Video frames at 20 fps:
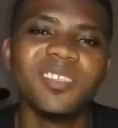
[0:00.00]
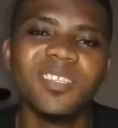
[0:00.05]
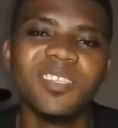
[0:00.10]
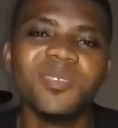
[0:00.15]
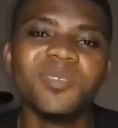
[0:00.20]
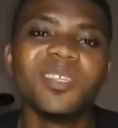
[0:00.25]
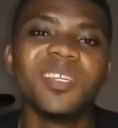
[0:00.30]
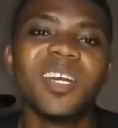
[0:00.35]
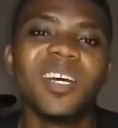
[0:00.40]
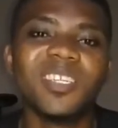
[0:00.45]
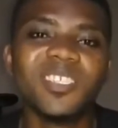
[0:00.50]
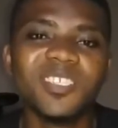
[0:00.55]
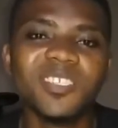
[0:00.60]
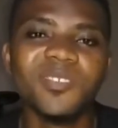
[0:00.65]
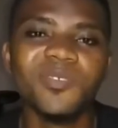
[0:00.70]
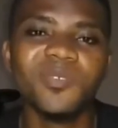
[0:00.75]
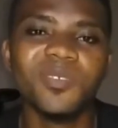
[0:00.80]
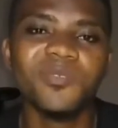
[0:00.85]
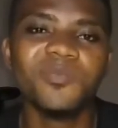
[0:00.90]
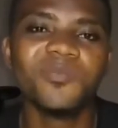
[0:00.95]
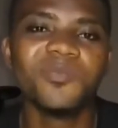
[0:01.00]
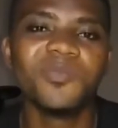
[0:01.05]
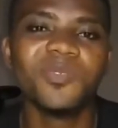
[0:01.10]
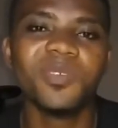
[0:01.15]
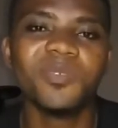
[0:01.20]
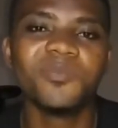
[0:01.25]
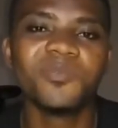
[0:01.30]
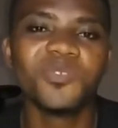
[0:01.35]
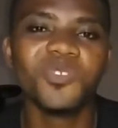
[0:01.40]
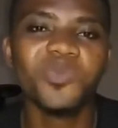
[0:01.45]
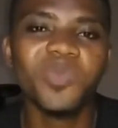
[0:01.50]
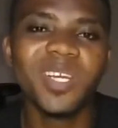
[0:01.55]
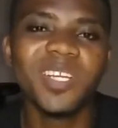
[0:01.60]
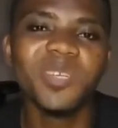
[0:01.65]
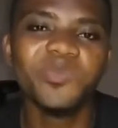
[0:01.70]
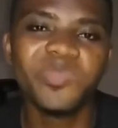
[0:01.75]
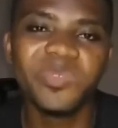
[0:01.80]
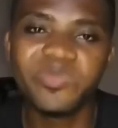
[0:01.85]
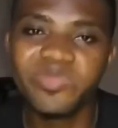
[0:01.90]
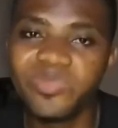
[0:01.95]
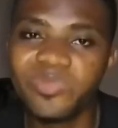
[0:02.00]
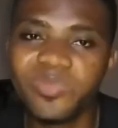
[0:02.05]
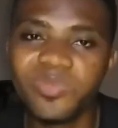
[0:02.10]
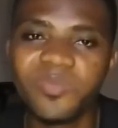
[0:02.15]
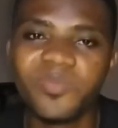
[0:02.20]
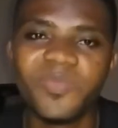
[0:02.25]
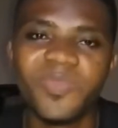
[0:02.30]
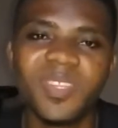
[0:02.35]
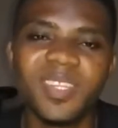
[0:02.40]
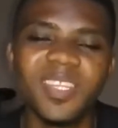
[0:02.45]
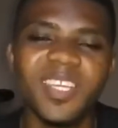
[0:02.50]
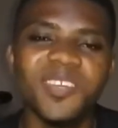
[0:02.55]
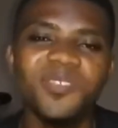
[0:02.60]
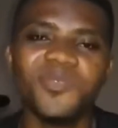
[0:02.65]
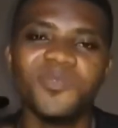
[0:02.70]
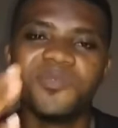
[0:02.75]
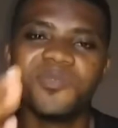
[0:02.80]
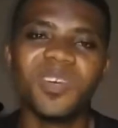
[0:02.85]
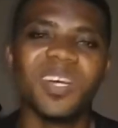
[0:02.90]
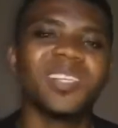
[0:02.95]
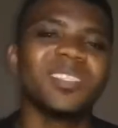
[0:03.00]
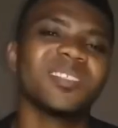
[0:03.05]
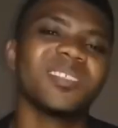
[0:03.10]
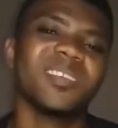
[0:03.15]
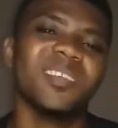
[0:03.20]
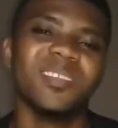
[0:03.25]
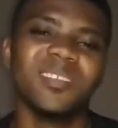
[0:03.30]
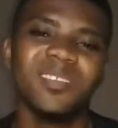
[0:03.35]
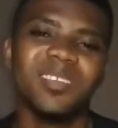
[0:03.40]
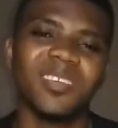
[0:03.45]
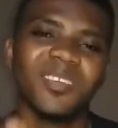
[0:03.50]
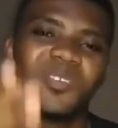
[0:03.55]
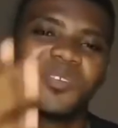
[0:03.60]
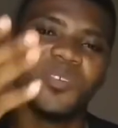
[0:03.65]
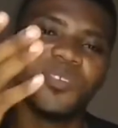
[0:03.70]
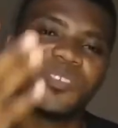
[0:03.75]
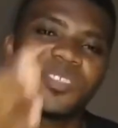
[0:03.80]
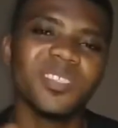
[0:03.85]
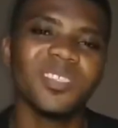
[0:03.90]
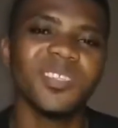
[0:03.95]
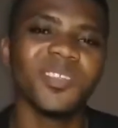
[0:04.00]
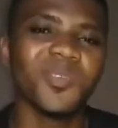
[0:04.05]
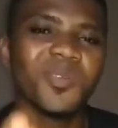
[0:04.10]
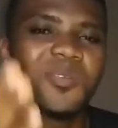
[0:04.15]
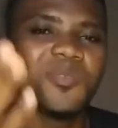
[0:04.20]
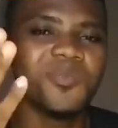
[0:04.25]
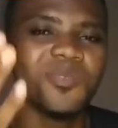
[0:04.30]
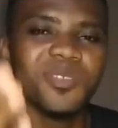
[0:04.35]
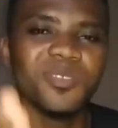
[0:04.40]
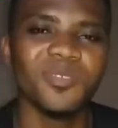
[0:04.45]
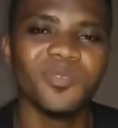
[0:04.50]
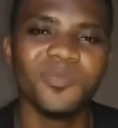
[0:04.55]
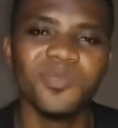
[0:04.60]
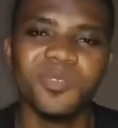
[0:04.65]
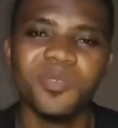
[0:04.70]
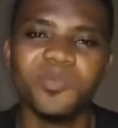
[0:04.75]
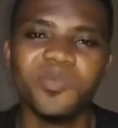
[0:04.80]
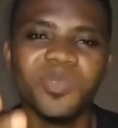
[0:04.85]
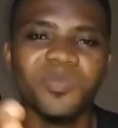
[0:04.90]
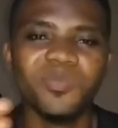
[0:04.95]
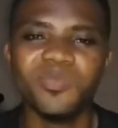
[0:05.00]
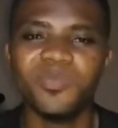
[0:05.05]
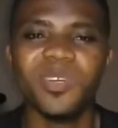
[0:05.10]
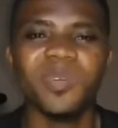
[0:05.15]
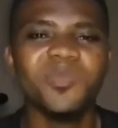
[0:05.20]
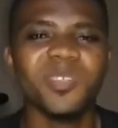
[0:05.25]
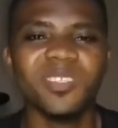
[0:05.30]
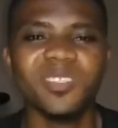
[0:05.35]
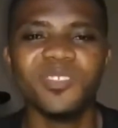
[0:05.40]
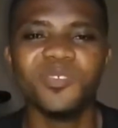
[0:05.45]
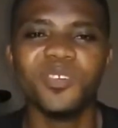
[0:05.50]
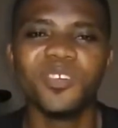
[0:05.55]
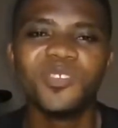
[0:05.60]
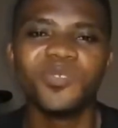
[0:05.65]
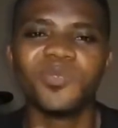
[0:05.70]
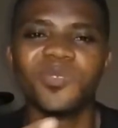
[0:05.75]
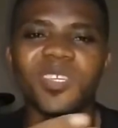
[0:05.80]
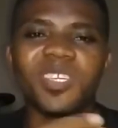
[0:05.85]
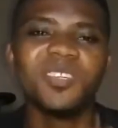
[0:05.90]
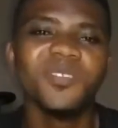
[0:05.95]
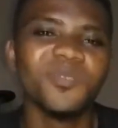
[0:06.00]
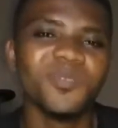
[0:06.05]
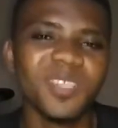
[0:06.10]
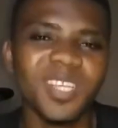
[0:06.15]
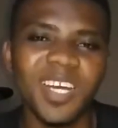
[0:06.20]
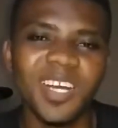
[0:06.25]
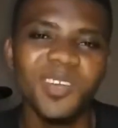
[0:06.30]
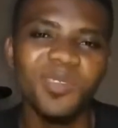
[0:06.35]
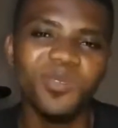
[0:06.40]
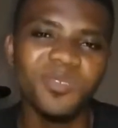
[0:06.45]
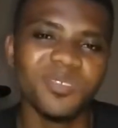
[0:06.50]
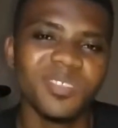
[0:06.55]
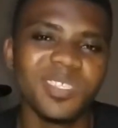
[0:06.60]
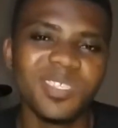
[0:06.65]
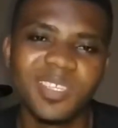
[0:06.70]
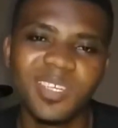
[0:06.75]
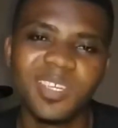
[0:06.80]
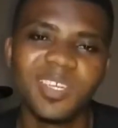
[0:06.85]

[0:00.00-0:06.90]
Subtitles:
In a gathering of so many people, then you fart and then cause discomfort for people. I mean, do you want to kill their lungs?